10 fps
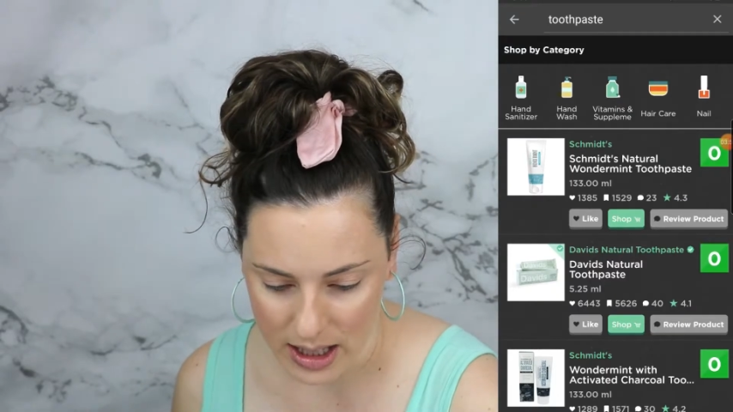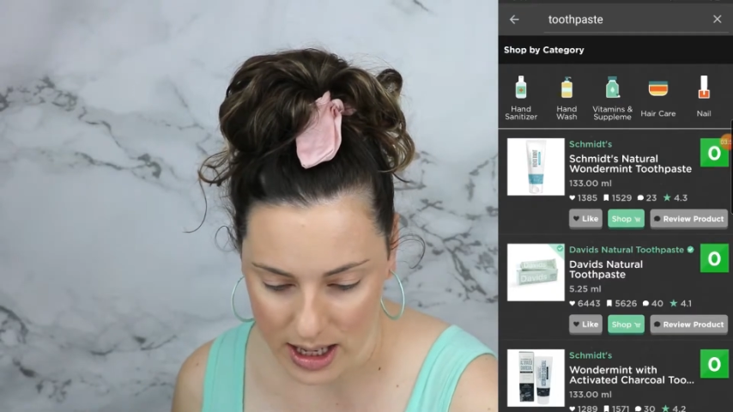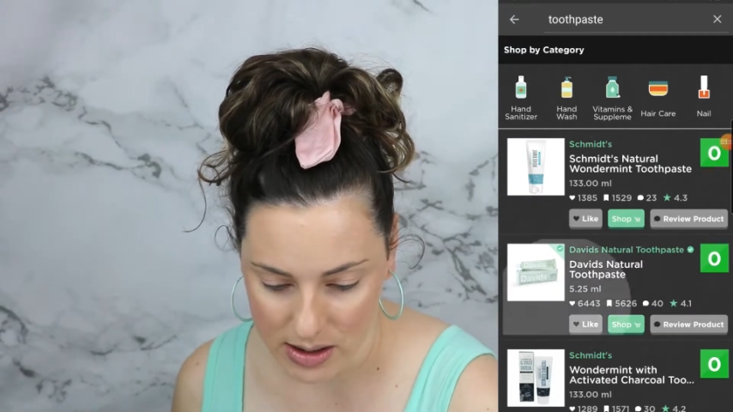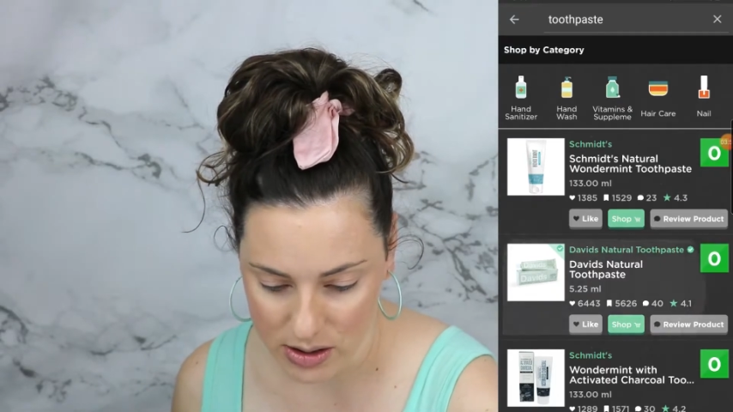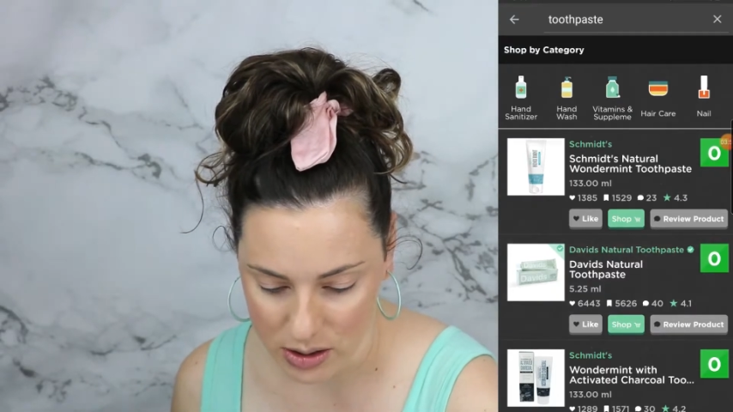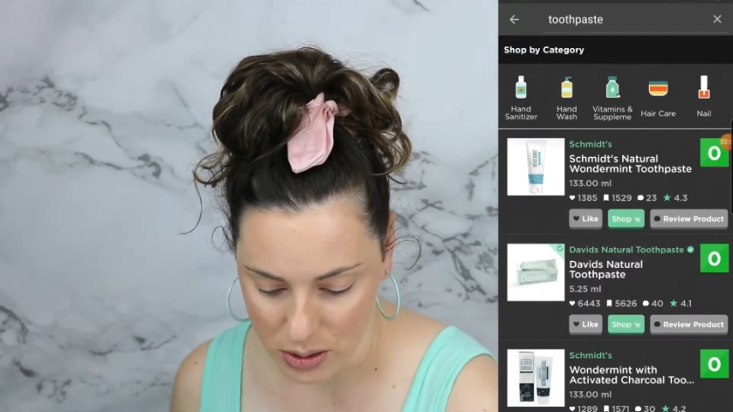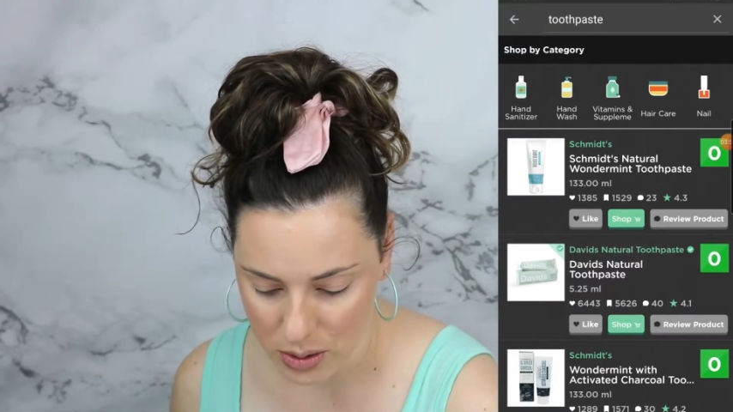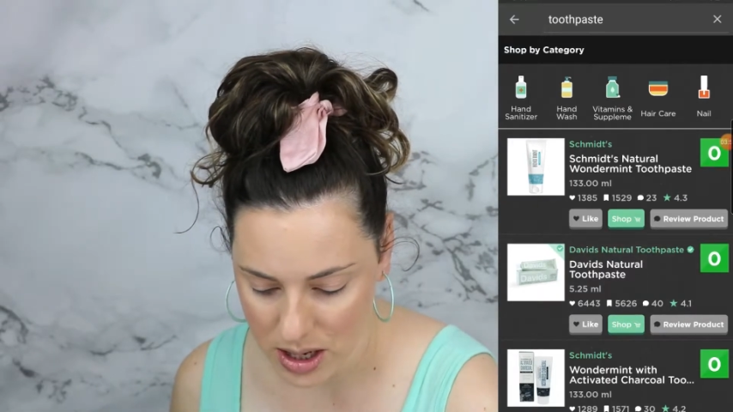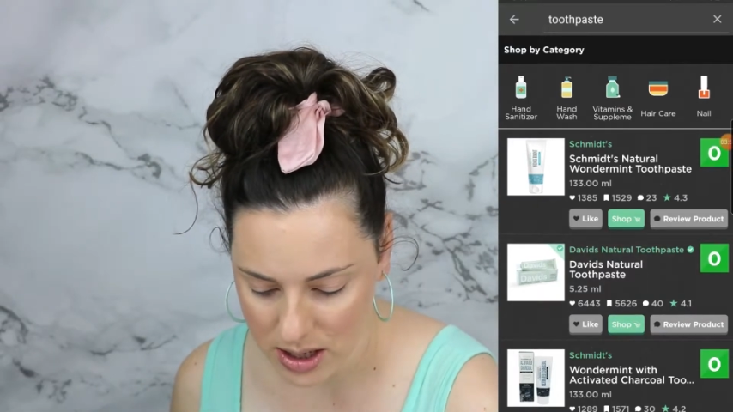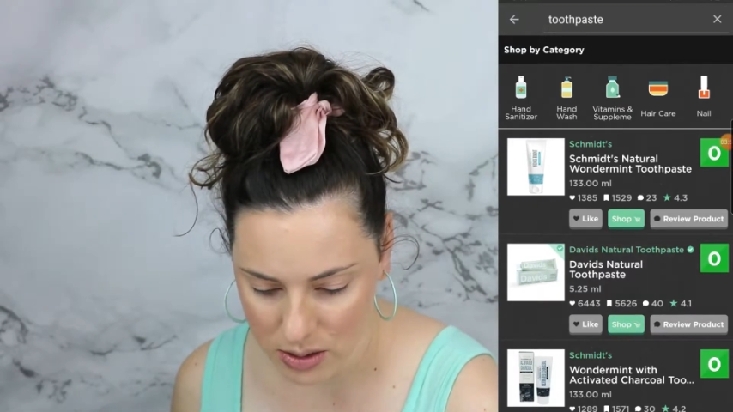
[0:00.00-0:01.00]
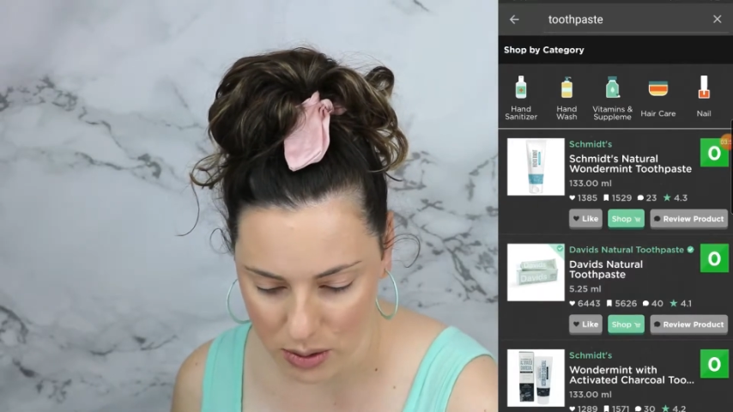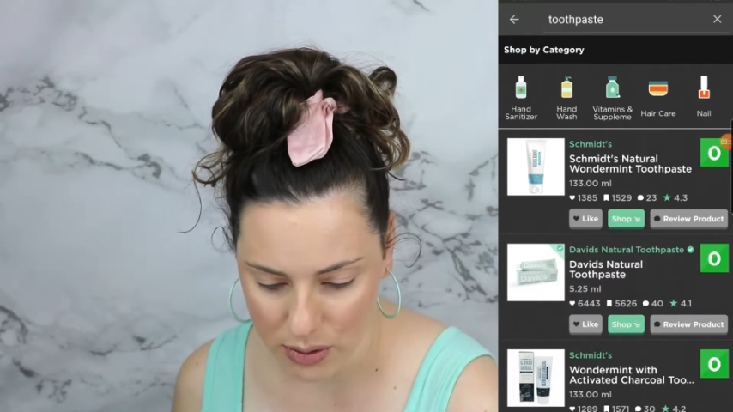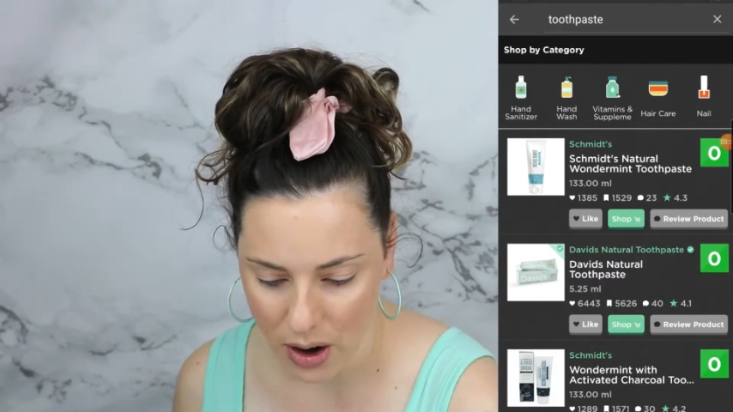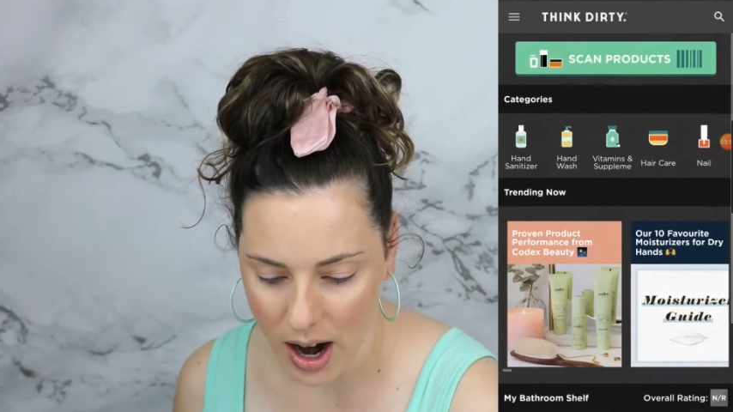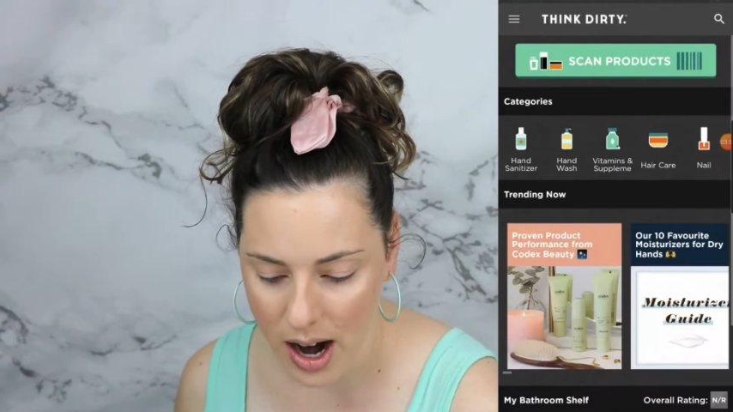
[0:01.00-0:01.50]
get too
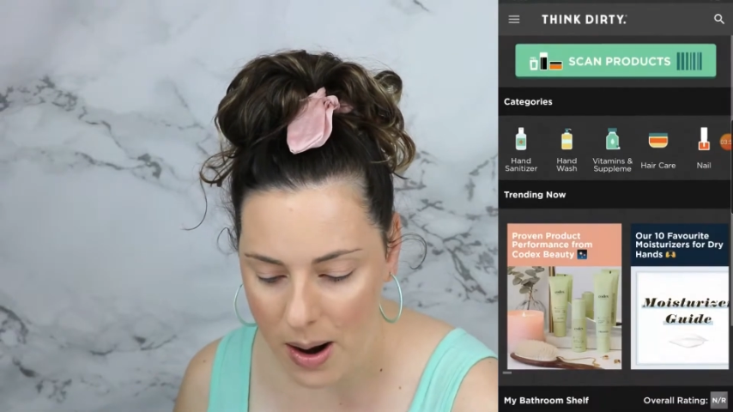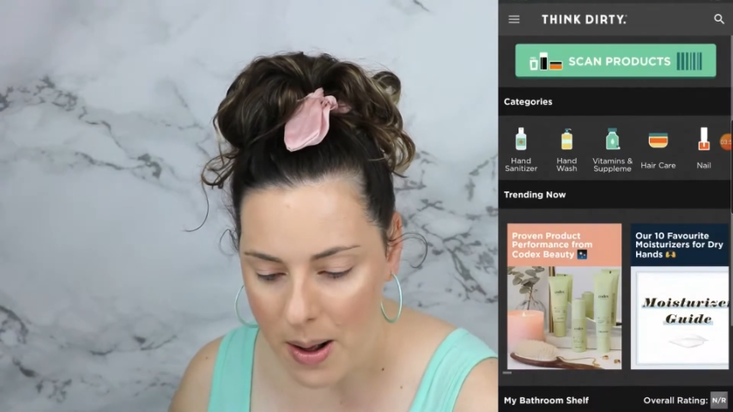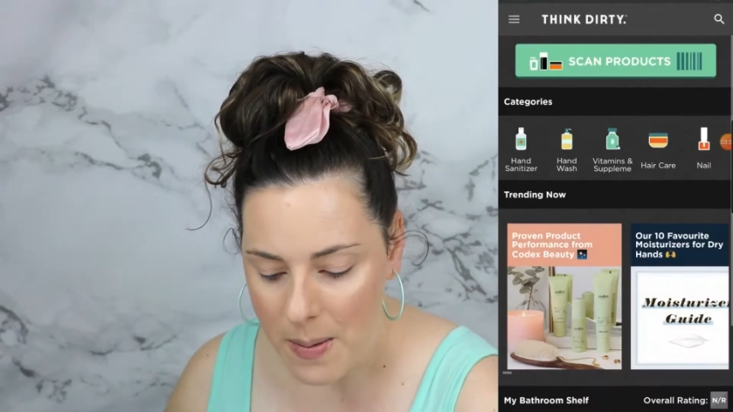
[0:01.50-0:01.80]
far.